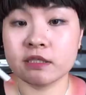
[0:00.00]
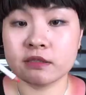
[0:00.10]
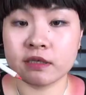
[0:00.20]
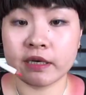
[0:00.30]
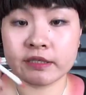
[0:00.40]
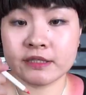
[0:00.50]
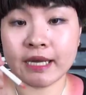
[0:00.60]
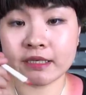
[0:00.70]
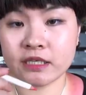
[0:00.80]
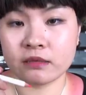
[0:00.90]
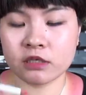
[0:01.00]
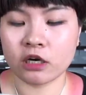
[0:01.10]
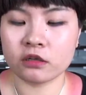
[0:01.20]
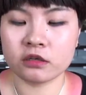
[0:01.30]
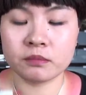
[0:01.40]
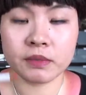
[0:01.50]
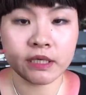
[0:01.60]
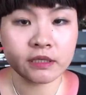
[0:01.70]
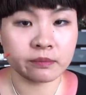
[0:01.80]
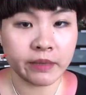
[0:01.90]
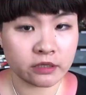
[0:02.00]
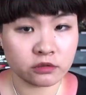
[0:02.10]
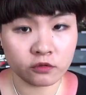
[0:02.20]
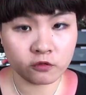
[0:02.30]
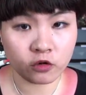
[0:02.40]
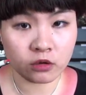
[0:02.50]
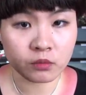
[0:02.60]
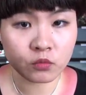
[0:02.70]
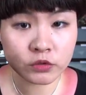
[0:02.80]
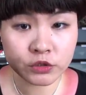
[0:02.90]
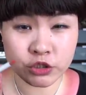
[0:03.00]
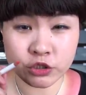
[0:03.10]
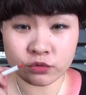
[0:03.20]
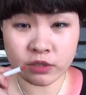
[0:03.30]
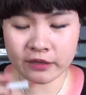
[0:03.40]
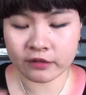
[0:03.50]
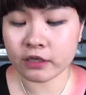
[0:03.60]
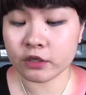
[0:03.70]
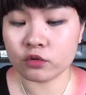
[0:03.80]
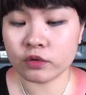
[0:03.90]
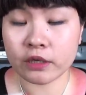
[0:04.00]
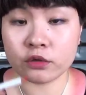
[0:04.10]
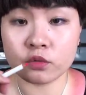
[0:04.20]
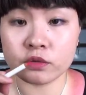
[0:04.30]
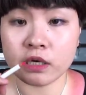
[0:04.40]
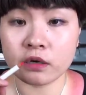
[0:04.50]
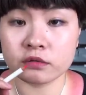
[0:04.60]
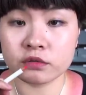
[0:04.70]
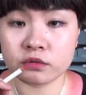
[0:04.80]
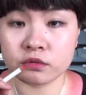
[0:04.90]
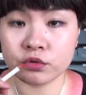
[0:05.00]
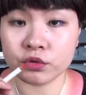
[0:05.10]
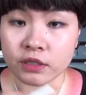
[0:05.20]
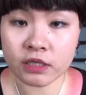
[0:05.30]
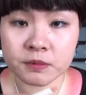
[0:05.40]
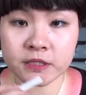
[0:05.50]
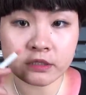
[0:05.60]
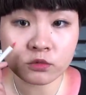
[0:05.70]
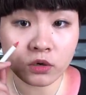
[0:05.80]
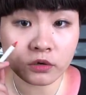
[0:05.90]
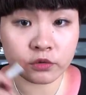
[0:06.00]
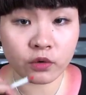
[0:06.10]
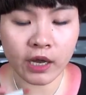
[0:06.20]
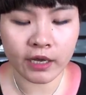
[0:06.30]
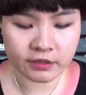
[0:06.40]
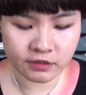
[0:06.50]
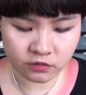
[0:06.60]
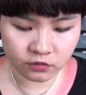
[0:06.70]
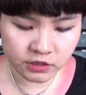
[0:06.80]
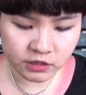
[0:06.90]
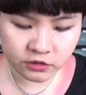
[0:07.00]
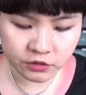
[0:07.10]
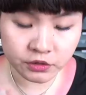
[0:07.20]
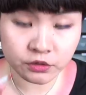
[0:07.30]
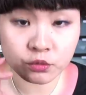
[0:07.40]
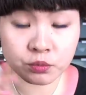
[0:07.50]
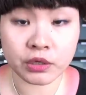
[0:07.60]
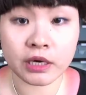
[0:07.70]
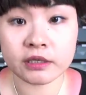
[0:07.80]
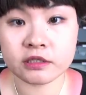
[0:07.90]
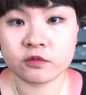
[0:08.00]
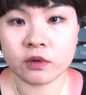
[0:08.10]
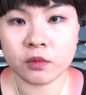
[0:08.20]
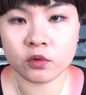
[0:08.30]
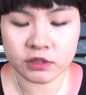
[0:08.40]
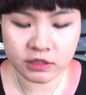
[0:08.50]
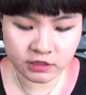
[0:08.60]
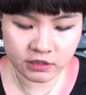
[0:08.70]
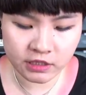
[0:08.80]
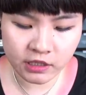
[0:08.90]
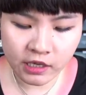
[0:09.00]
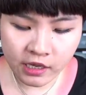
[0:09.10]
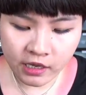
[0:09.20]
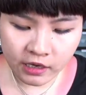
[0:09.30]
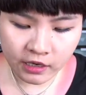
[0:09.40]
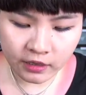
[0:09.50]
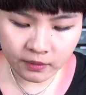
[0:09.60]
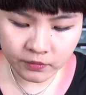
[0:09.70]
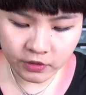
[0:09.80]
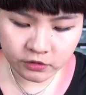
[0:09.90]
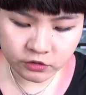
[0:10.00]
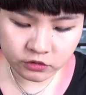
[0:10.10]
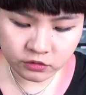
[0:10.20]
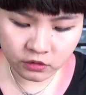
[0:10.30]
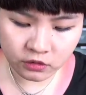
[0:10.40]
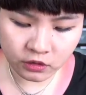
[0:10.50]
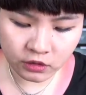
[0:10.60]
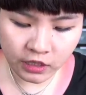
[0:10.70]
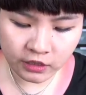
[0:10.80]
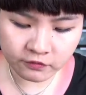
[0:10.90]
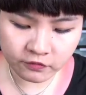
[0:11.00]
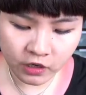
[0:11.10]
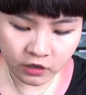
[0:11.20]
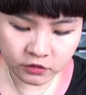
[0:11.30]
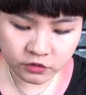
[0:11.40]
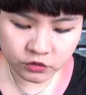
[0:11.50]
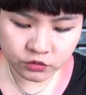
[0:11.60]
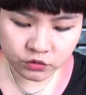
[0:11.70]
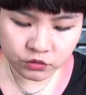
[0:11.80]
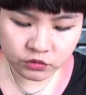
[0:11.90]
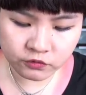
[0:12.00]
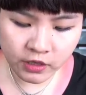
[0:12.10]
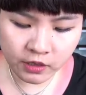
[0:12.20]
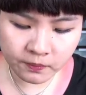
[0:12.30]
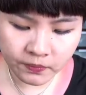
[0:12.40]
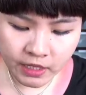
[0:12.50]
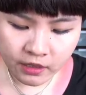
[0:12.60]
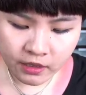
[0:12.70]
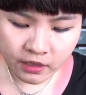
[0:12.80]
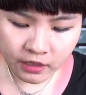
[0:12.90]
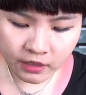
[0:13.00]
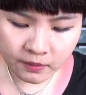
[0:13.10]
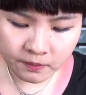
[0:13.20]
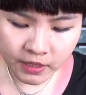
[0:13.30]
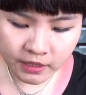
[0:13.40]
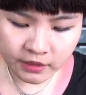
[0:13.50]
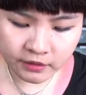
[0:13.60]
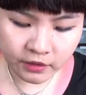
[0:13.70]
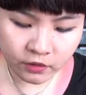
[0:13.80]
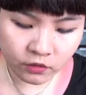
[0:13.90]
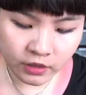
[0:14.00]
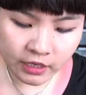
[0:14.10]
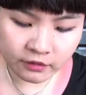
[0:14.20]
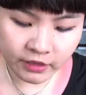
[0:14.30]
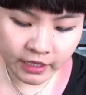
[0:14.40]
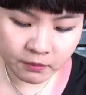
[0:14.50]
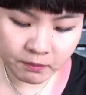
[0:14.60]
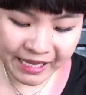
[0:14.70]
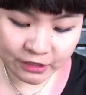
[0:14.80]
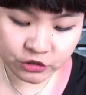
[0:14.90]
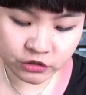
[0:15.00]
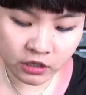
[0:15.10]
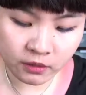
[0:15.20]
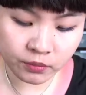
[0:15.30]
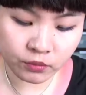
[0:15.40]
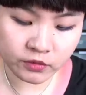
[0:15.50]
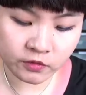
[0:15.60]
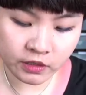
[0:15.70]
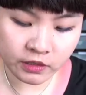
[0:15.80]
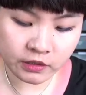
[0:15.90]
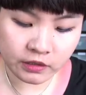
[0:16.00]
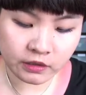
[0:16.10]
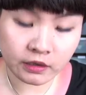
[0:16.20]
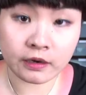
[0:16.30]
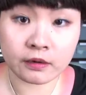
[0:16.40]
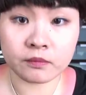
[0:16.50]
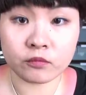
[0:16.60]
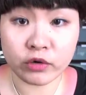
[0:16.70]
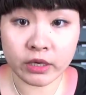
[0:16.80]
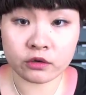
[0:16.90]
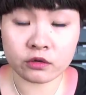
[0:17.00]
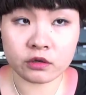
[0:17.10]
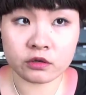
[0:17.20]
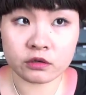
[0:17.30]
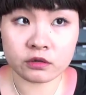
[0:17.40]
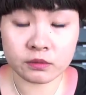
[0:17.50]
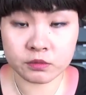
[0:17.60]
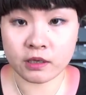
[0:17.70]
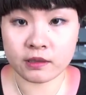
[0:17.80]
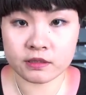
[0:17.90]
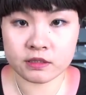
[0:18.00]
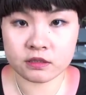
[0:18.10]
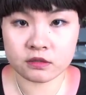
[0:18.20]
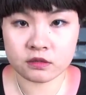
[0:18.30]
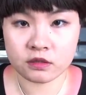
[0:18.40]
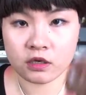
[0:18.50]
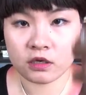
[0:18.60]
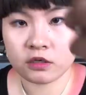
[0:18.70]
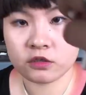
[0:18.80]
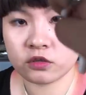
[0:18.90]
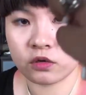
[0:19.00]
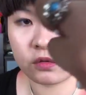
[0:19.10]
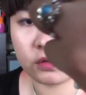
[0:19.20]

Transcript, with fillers: This is the exact same color but in the pencil form, which you I think you can use on your lips as well on your eyes. So these are the new products from O C C. Um, there's a lot of colors to choose from, um, and then they all kind of like match up with their um, regular lip tarts. So